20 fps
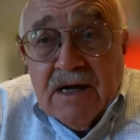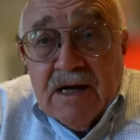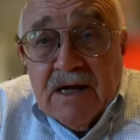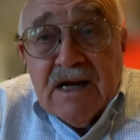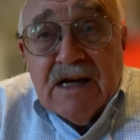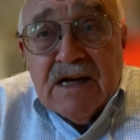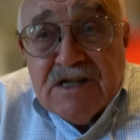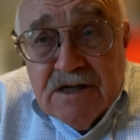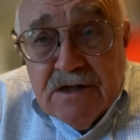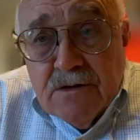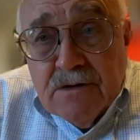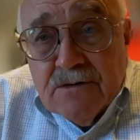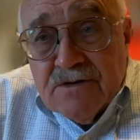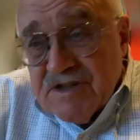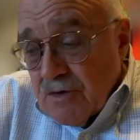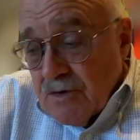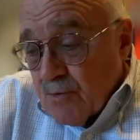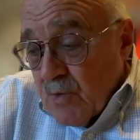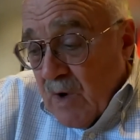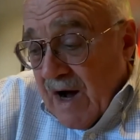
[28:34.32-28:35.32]

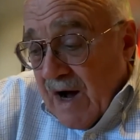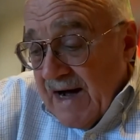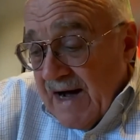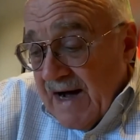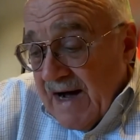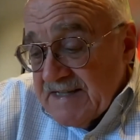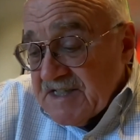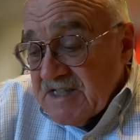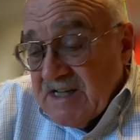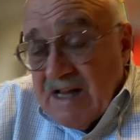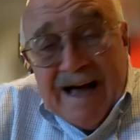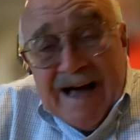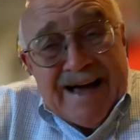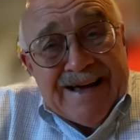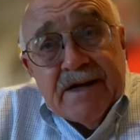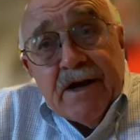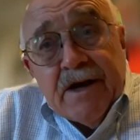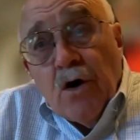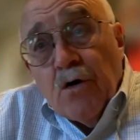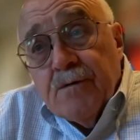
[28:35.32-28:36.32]
continues to rise
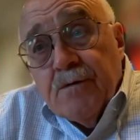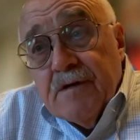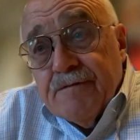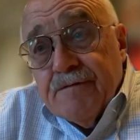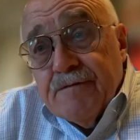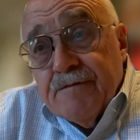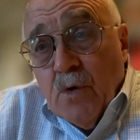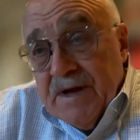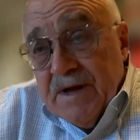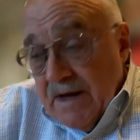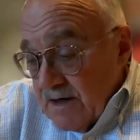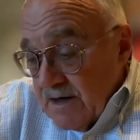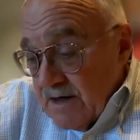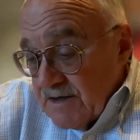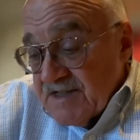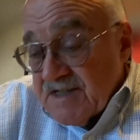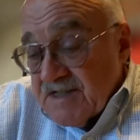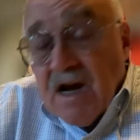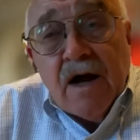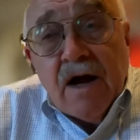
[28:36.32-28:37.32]
slightly. Over the 40 years,
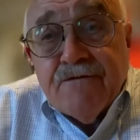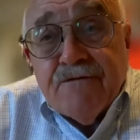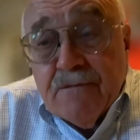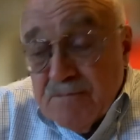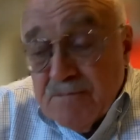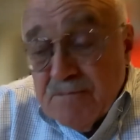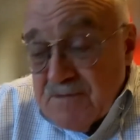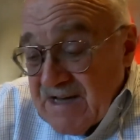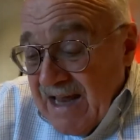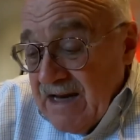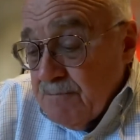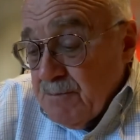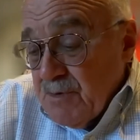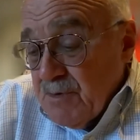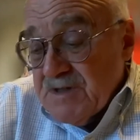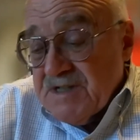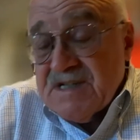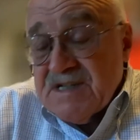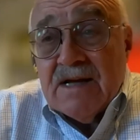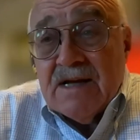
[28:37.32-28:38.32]
it's gone from
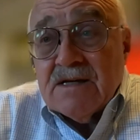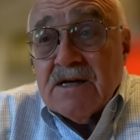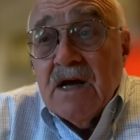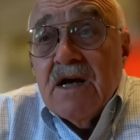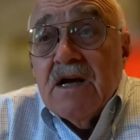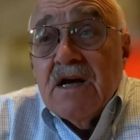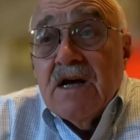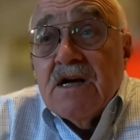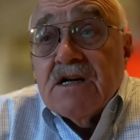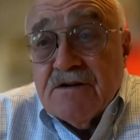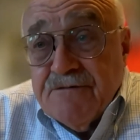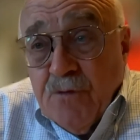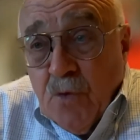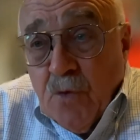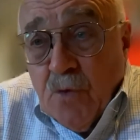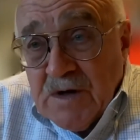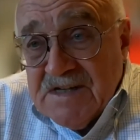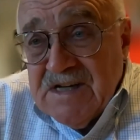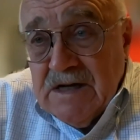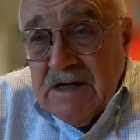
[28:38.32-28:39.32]
10% to
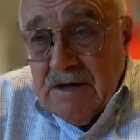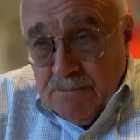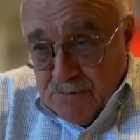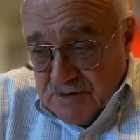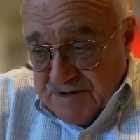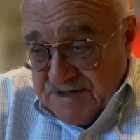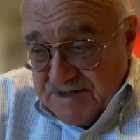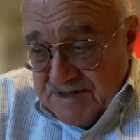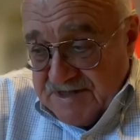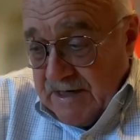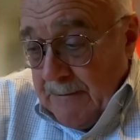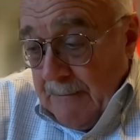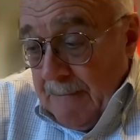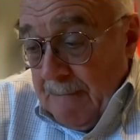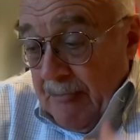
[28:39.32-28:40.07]
14%.